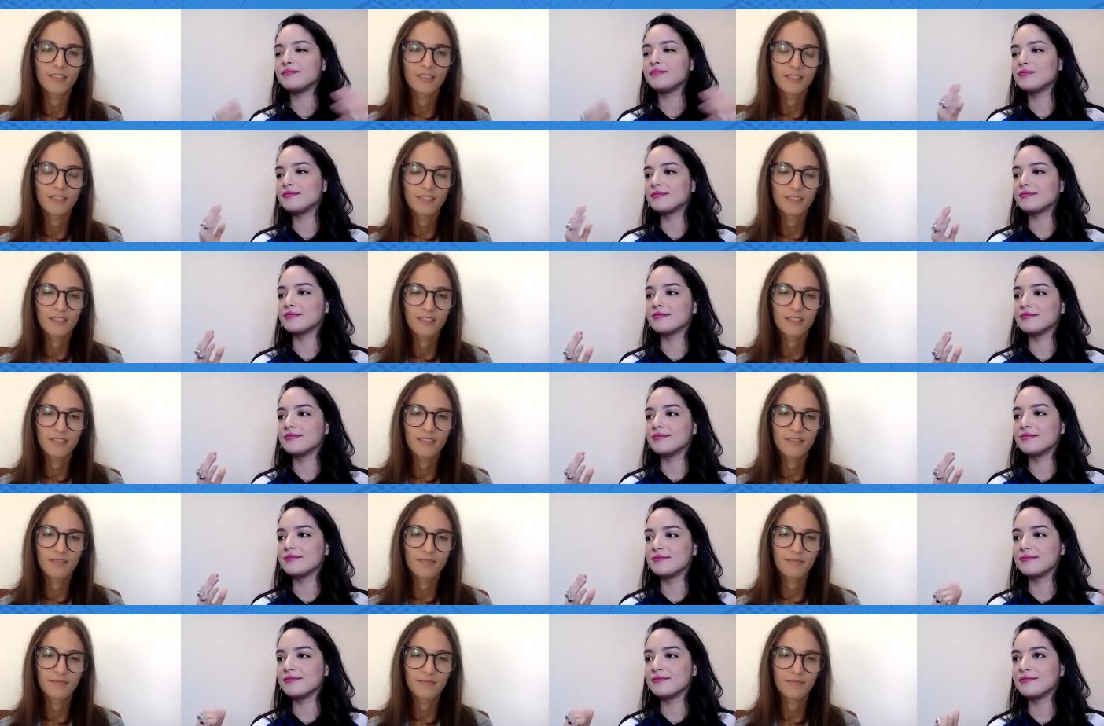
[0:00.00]

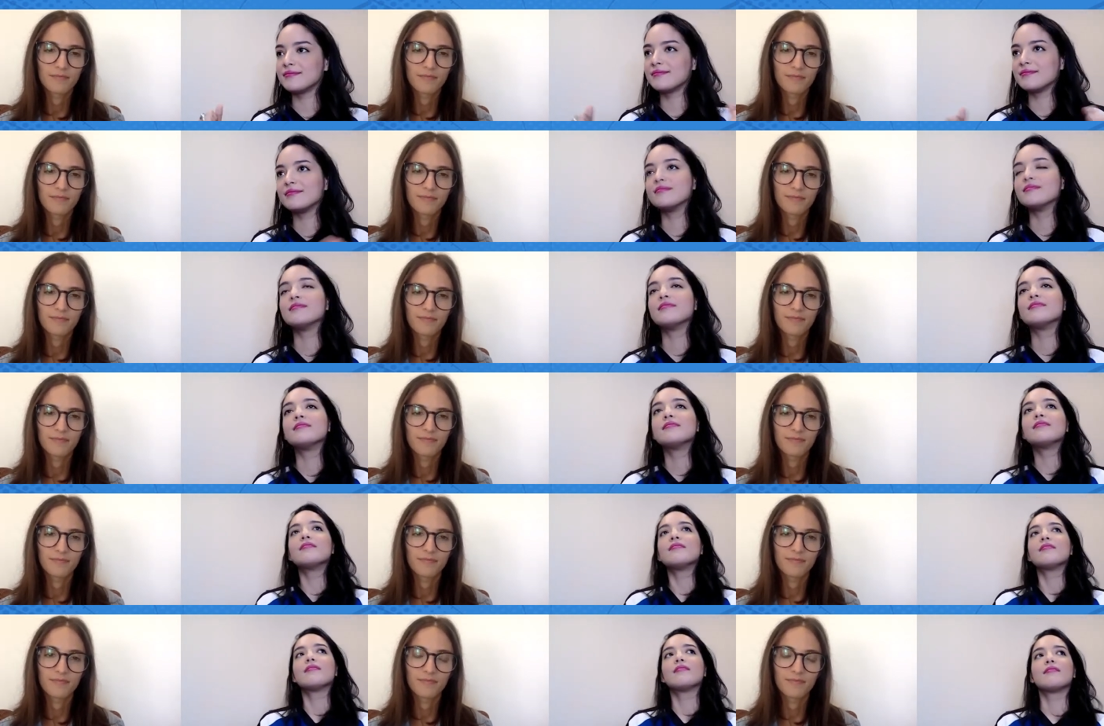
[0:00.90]

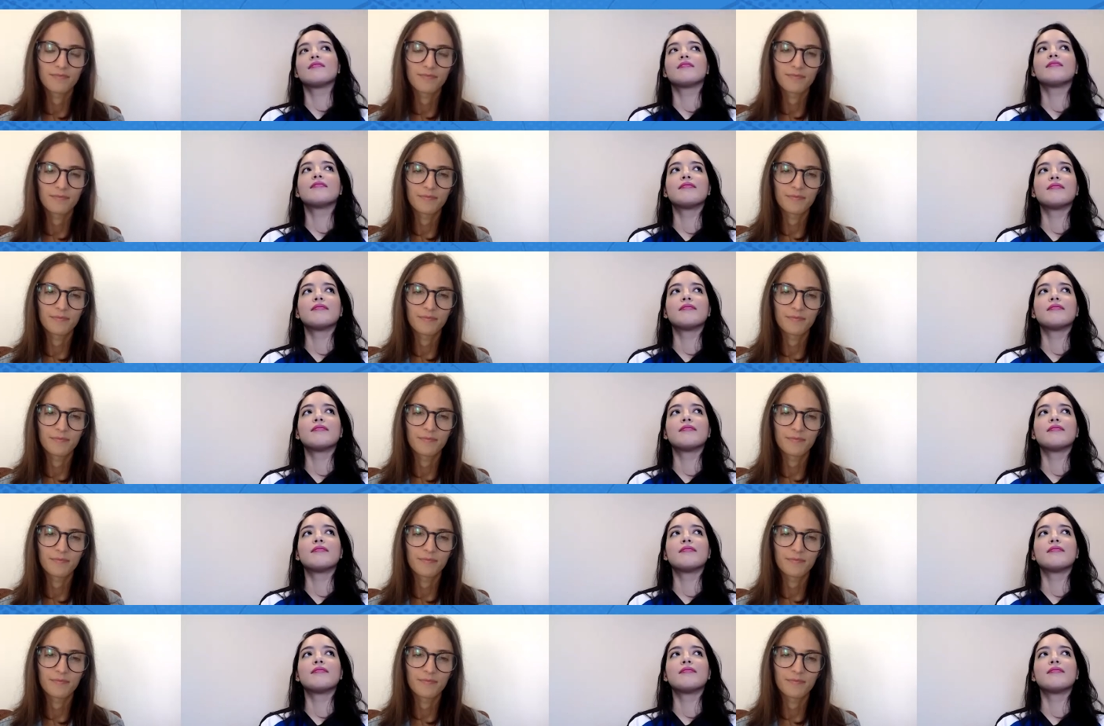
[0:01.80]
[no speech]